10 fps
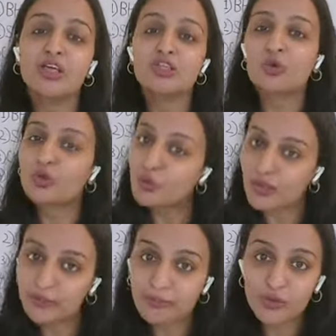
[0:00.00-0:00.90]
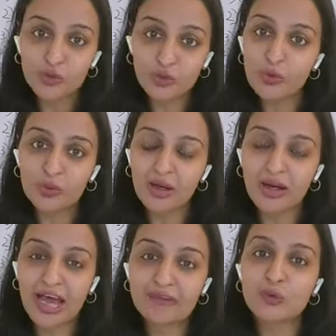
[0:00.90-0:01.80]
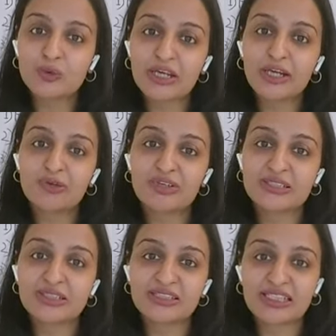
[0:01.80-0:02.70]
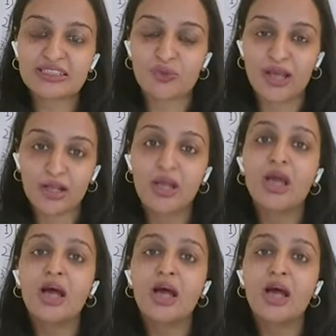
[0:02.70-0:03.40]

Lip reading: So you can, you know, have those kind of desserts as well.